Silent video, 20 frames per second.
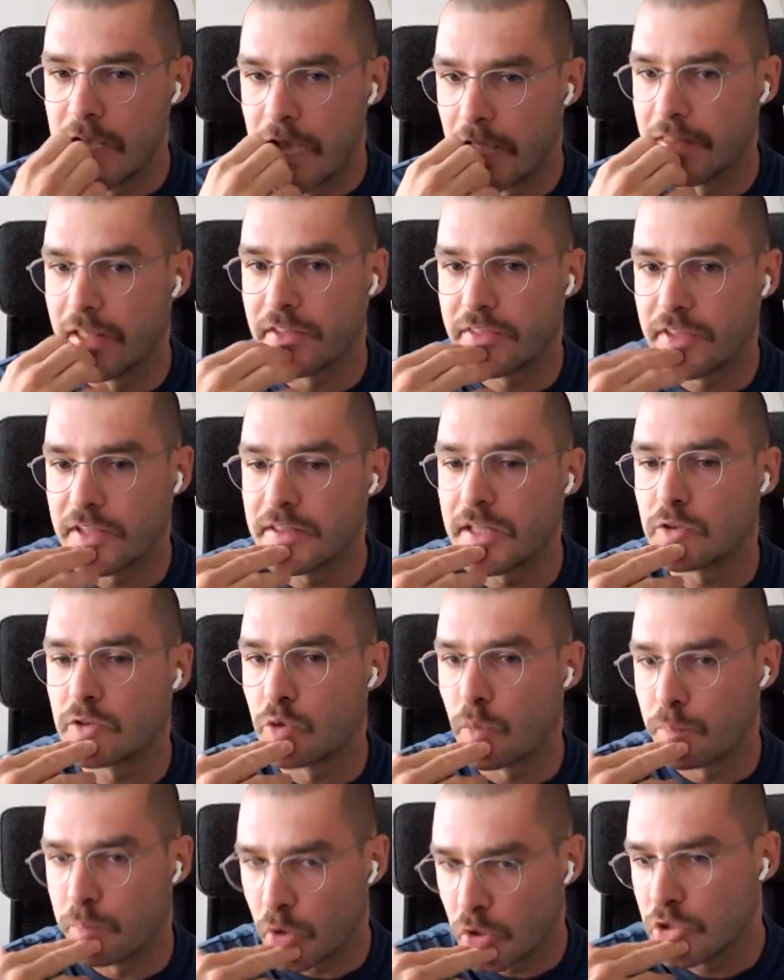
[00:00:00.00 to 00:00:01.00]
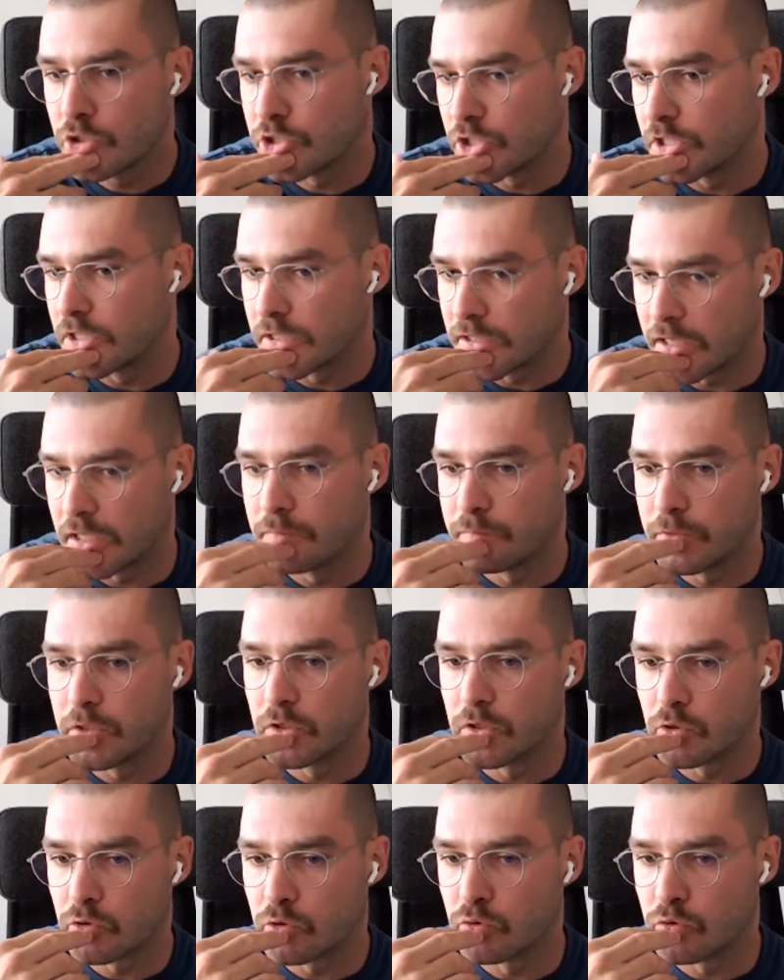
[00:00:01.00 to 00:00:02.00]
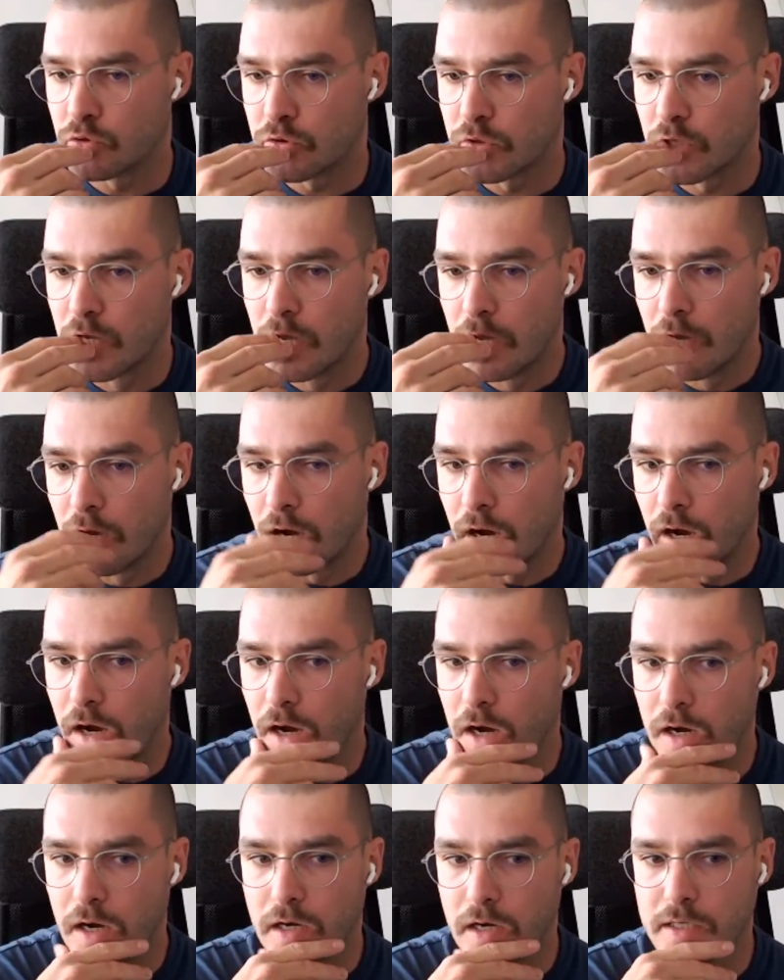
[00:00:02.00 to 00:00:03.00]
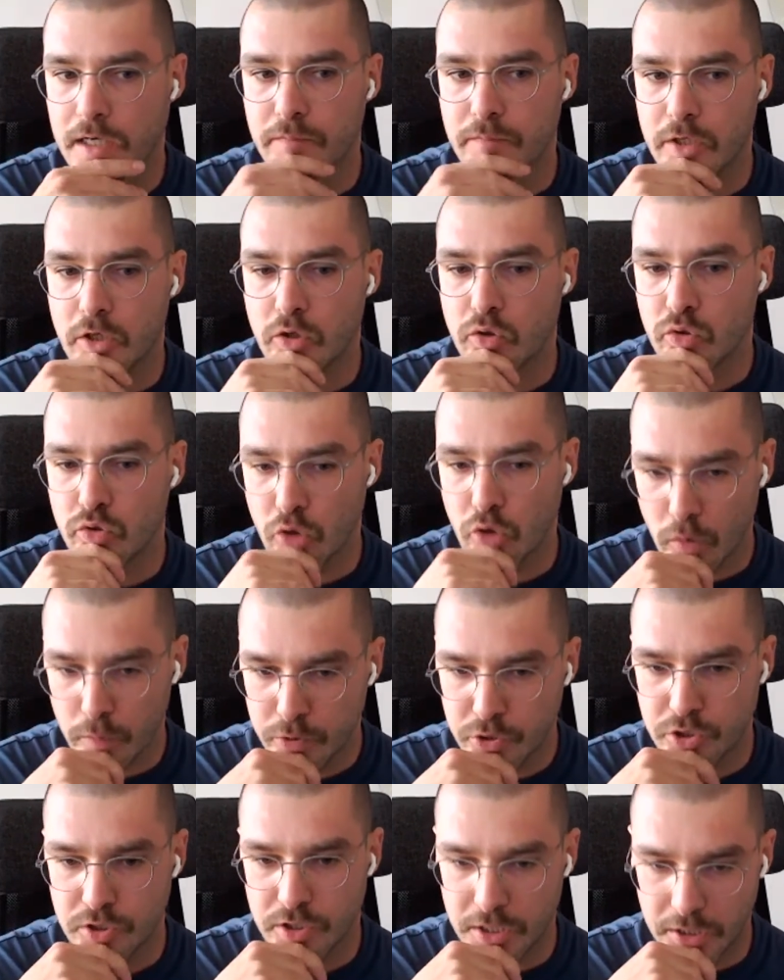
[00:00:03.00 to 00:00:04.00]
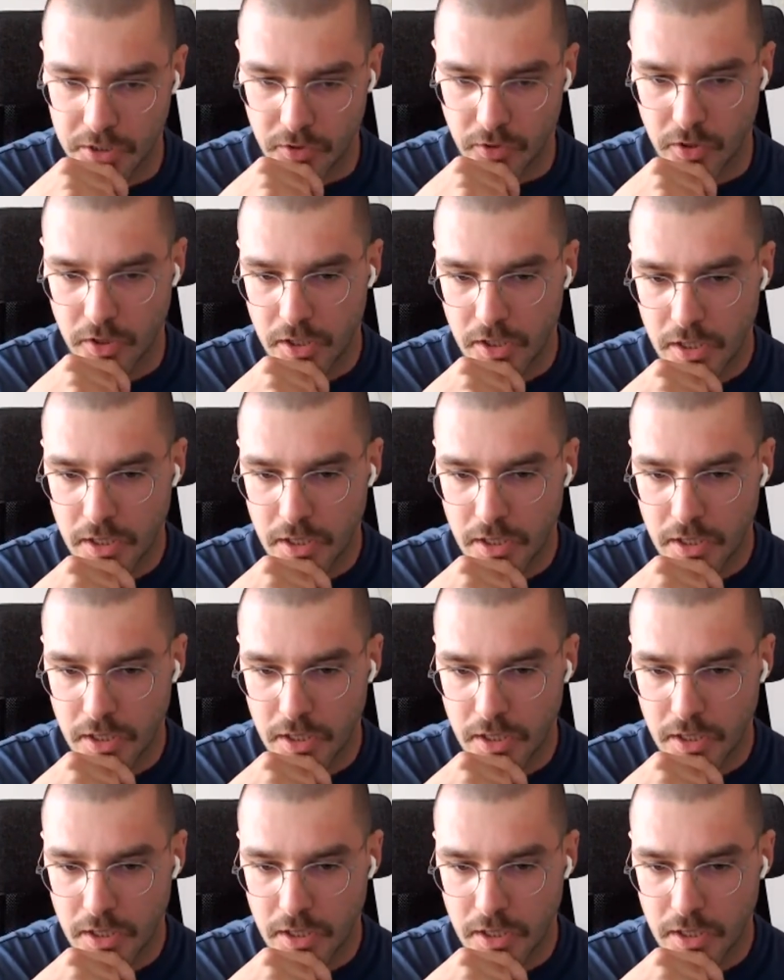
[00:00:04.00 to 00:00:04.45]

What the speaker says: And I think that topology can be a good option here.